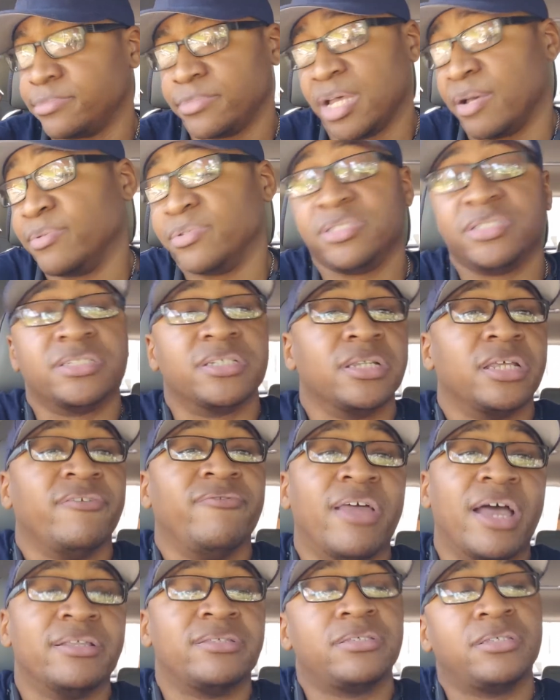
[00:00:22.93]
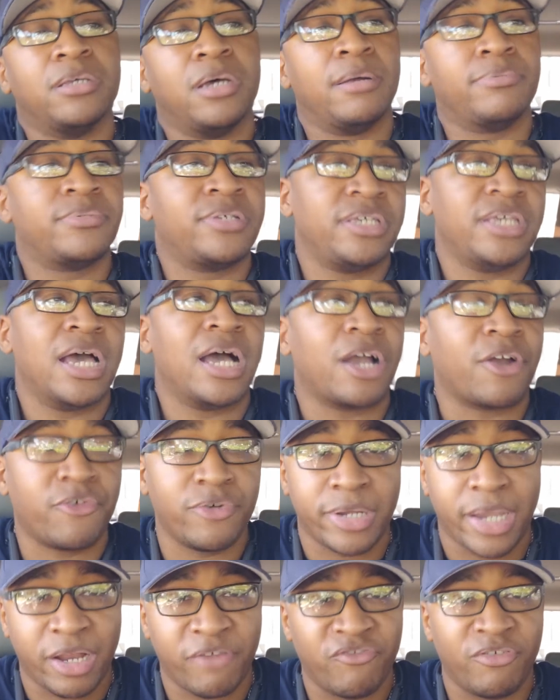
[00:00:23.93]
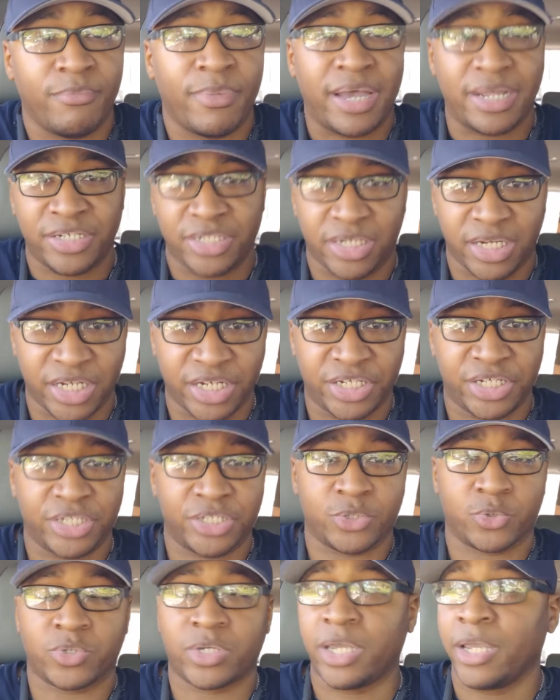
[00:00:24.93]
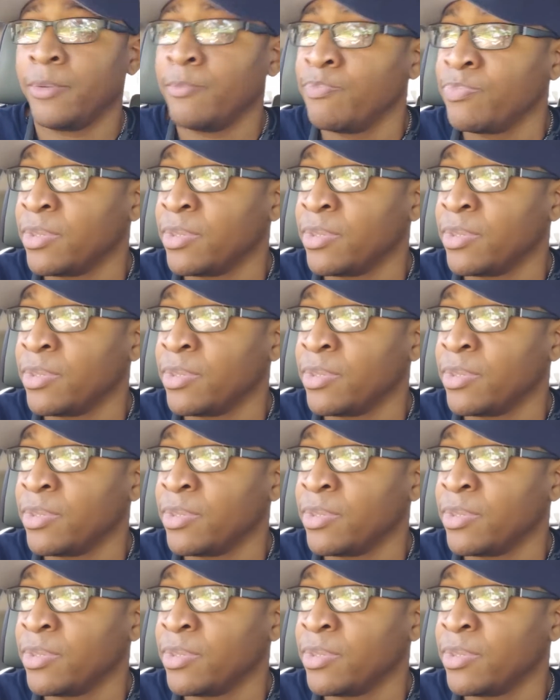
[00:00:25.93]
I would just leave that up to y'all creative imaginations, okay?